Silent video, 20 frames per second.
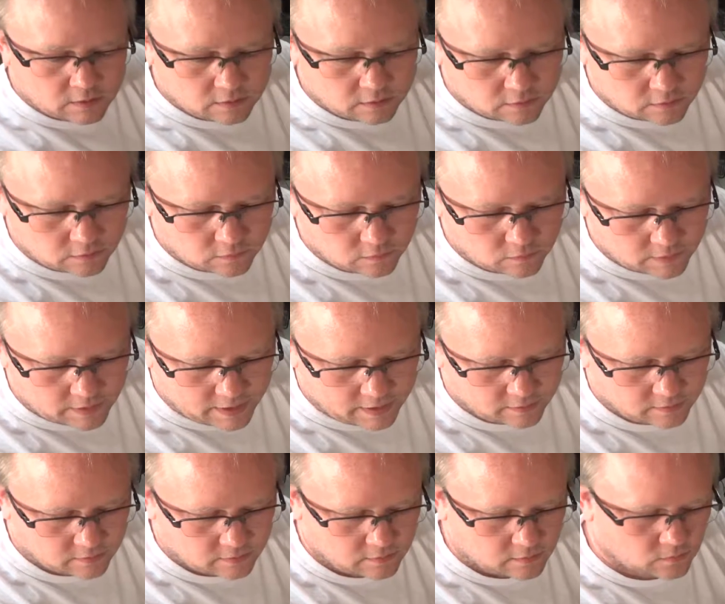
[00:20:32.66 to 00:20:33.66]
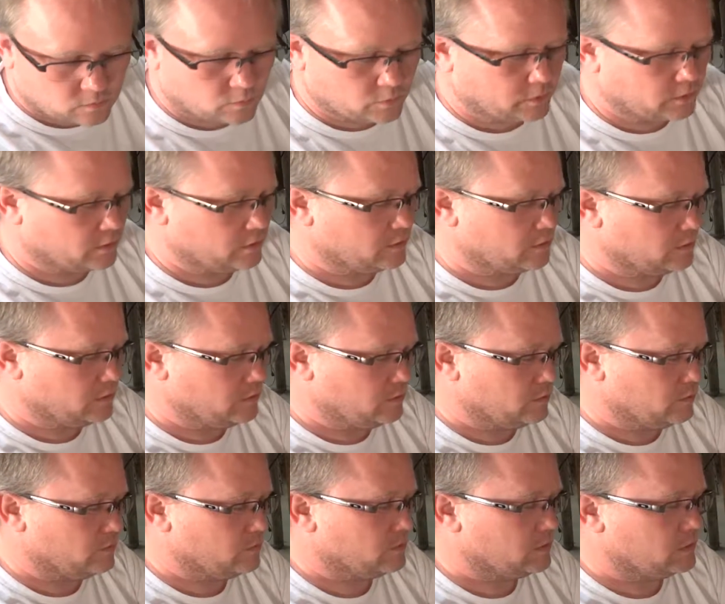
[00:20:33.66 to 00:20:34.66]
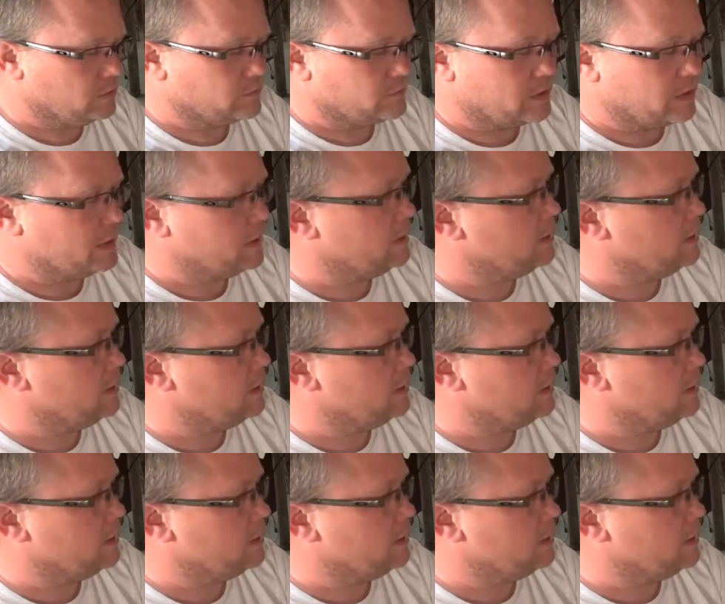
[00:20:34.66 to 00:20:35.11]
to do that, we're going to use this right